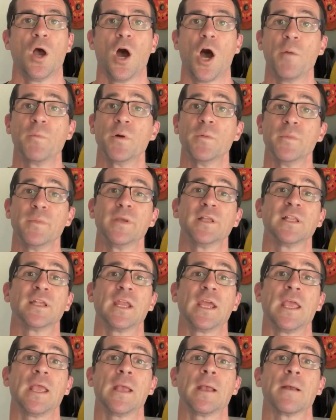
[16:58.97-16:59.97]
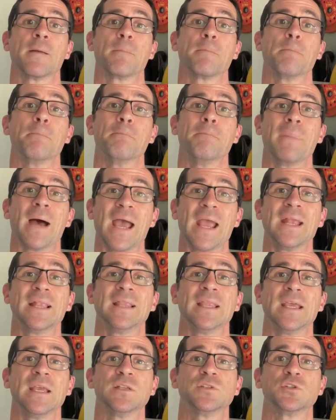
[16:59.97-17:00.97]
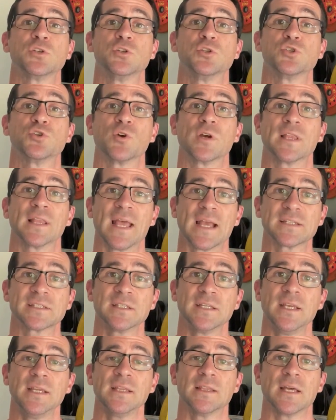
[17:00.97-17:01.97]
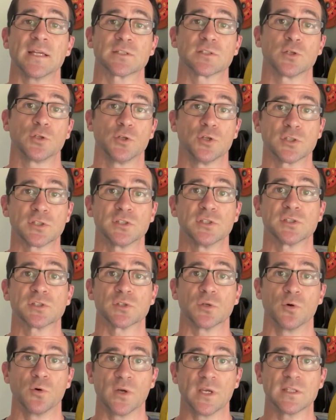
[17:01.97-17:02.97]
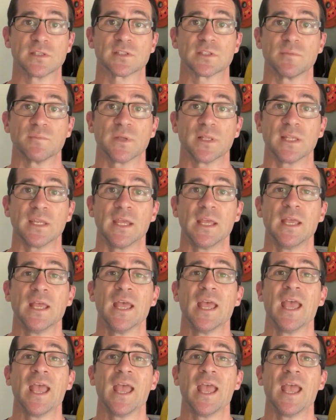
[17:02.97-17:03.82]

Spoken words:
Hypermobility may lead to joint laxity, that's looseness or instability,